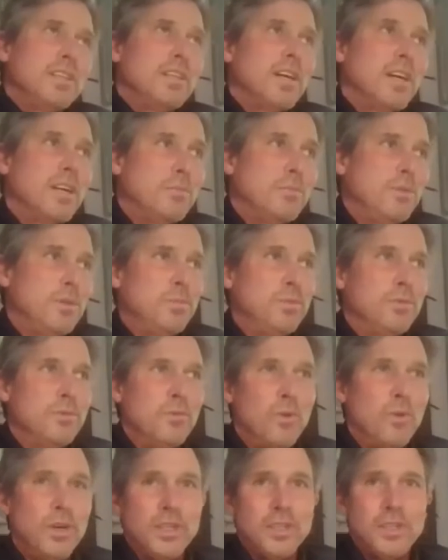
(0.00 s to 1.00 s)
a lot of people
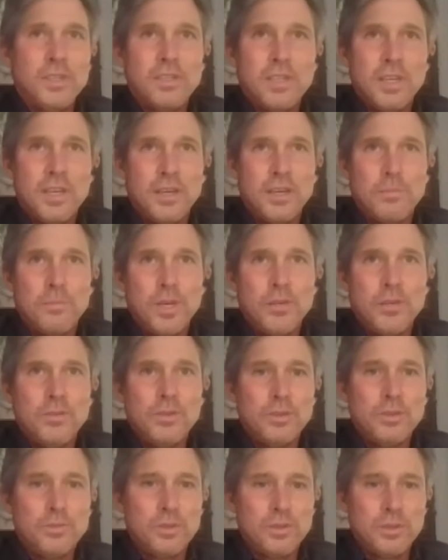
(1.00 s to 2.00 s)
wanting to take
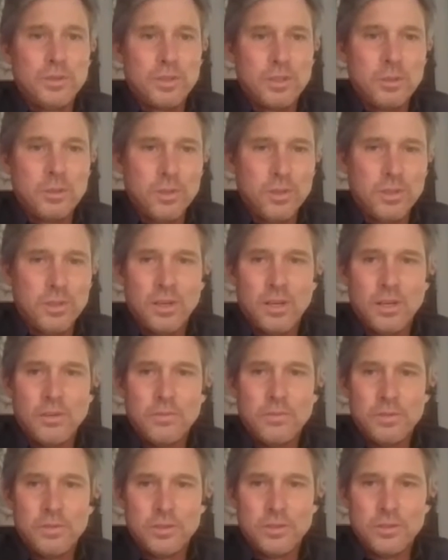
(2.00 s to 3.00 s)
bedrooms and turn them into
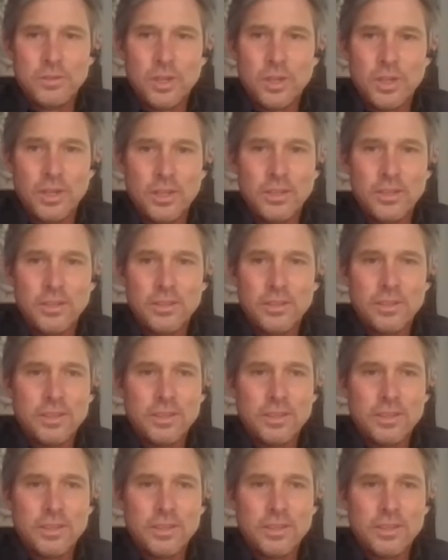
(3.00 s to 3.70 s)
offices right now.